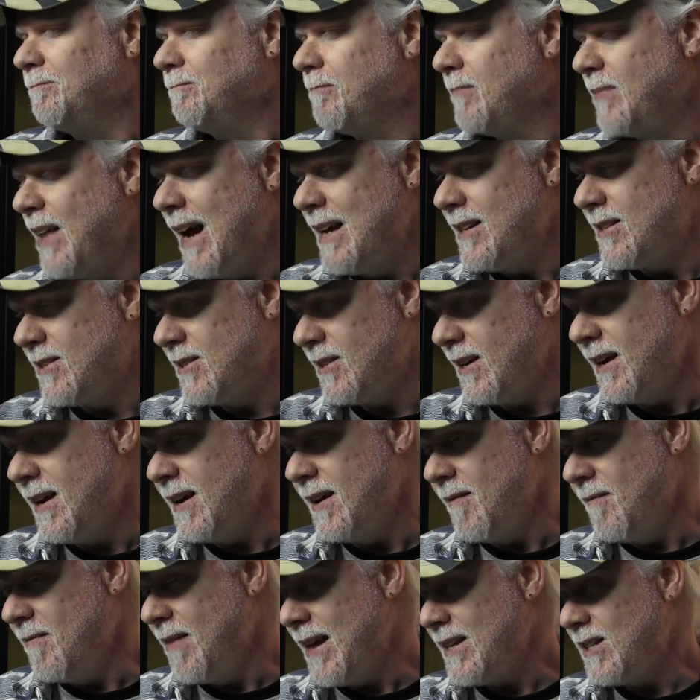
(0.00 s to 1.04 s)
that's,
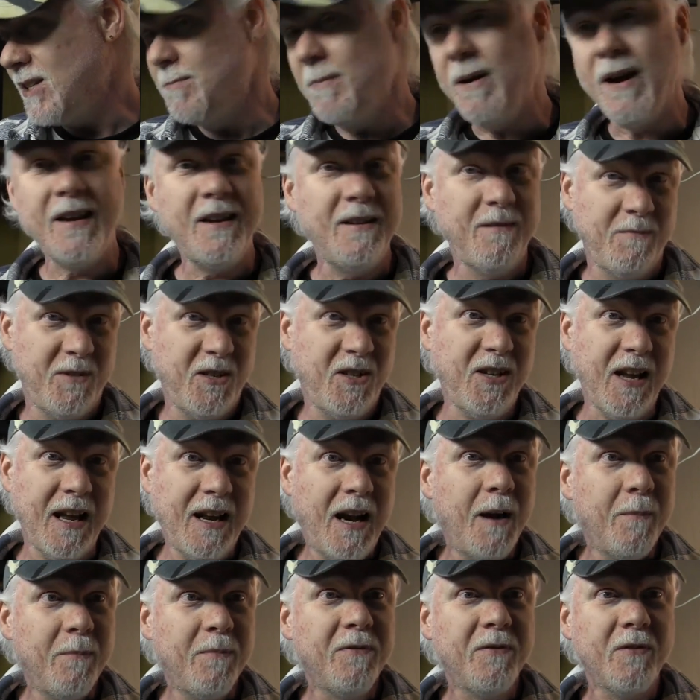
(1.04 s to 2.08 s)
uh, that's my
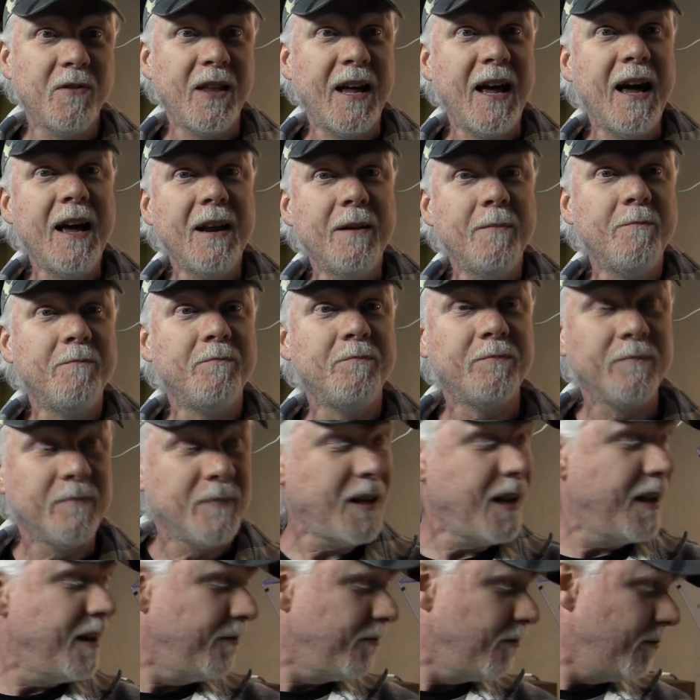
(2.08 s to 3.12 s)
setup for that.
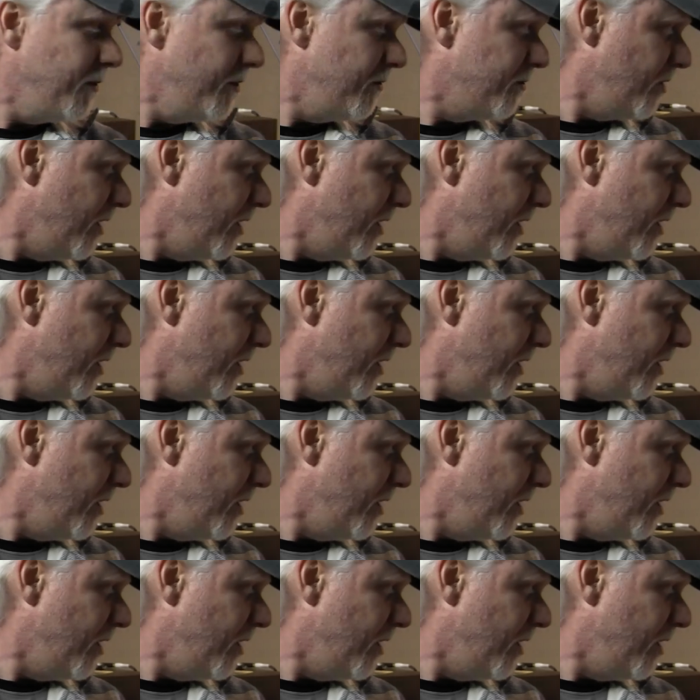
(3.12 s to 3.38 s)
And you